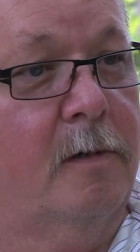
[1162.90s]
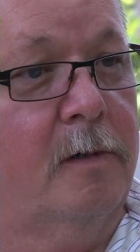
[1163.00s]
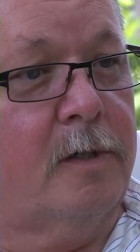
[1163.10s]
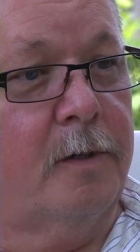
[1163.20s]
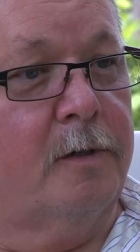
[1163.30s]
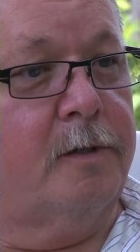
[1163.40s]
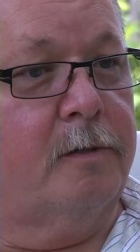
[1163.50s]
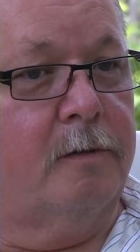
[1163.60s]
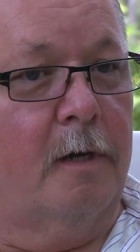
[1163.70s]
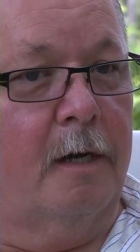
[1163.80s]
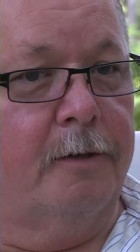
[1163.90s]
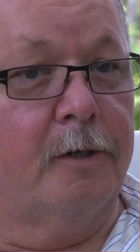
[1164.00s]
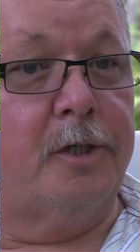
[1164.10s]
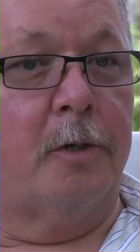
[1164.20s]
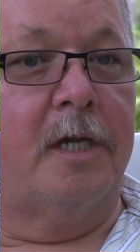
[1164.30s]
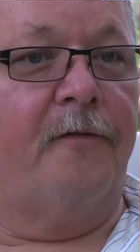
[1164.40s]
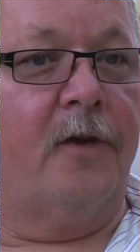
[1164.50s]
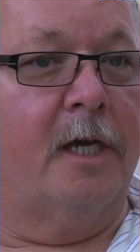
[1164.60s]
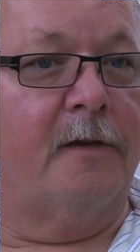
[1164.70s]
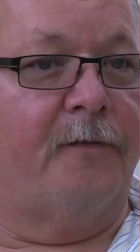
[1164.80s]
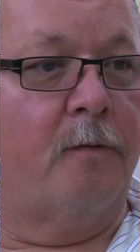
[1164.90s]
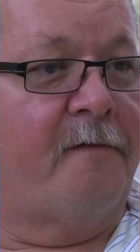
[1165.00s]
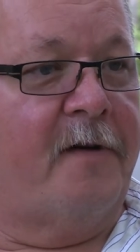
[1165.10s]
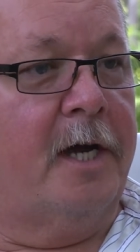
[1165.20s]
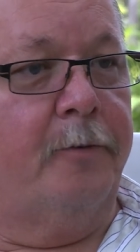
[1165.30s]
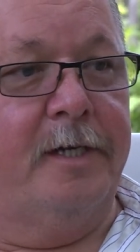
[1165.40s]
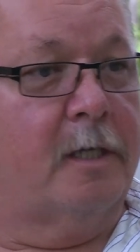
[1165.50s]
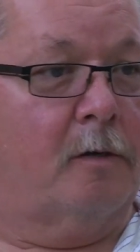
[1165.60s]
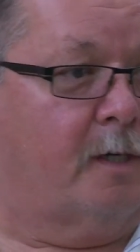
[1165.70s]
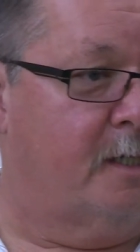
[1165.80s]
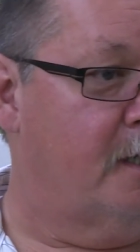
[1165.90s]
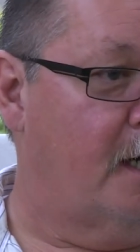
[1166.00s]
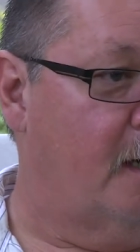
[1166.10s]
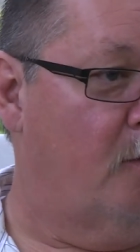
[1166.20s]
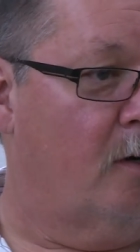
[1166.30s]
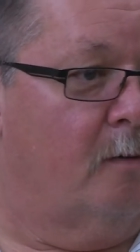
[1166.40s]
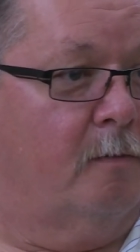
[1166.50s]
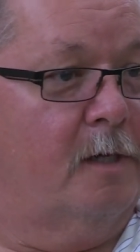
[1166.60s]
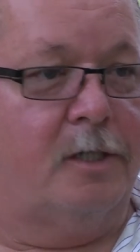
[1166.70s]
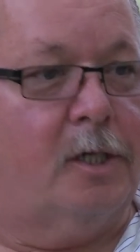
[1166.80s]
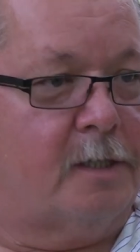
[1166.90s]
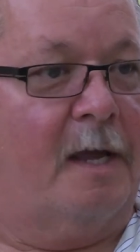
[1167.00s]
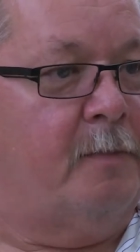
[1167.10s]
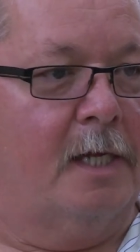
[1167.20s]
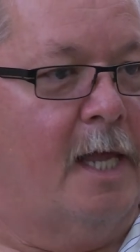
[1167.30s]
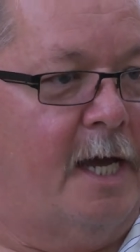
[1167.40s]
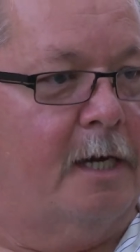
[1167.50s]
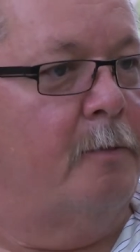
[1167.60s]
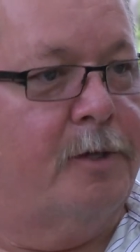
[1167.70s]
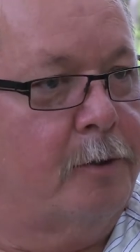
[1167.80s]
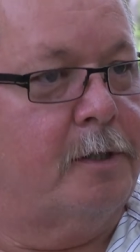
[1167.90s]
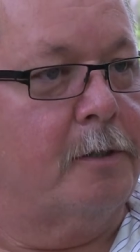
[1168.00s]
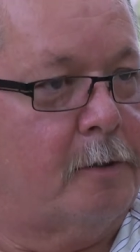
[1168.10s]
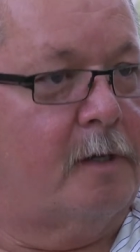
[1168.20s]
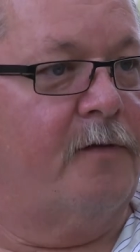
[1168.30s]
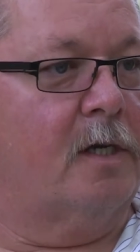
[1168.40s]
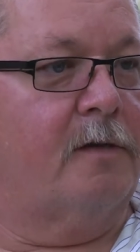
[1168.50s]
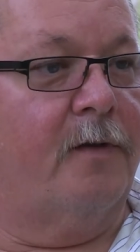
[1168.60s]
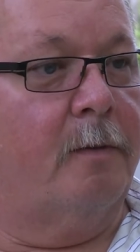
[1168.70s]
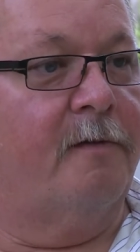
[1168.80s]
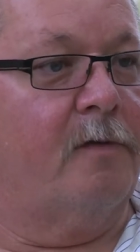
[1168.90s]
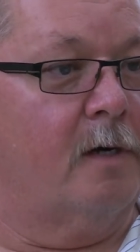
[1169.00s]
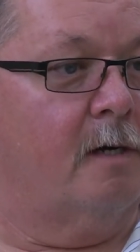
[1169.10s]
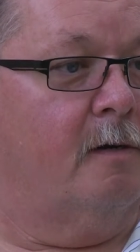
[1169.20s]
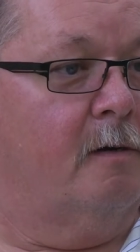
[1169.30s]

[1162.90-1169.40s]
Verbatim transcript: So there's, uh, there's certificates for refineries that don't exist anymore. It's just empty land now, but there's still certificates available for it.